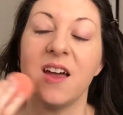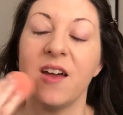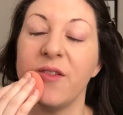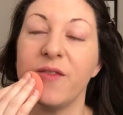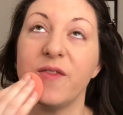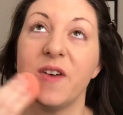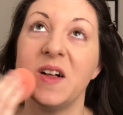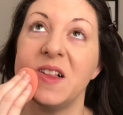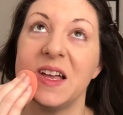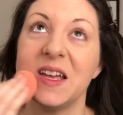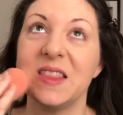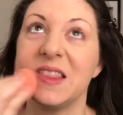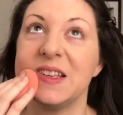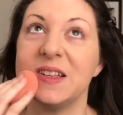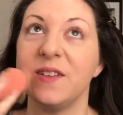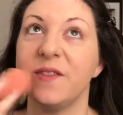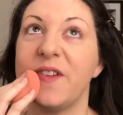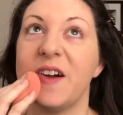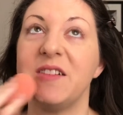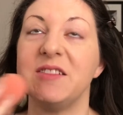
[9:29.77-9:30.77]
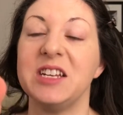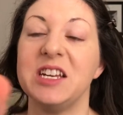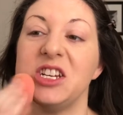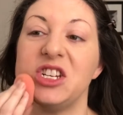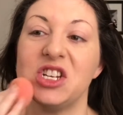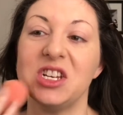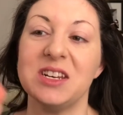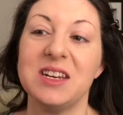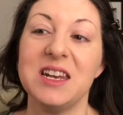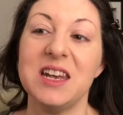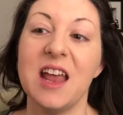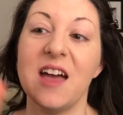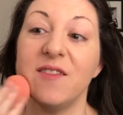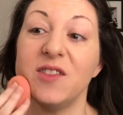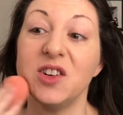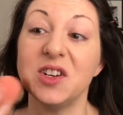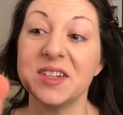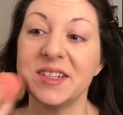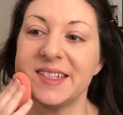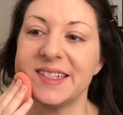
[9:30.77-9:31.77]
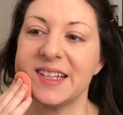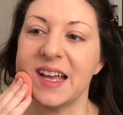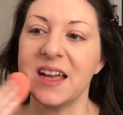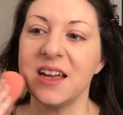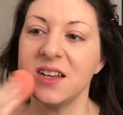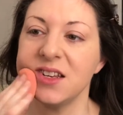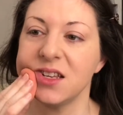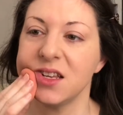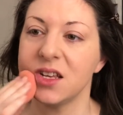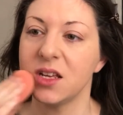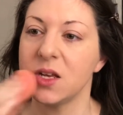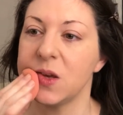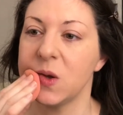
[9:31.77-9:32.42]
It felt like the foundation never set.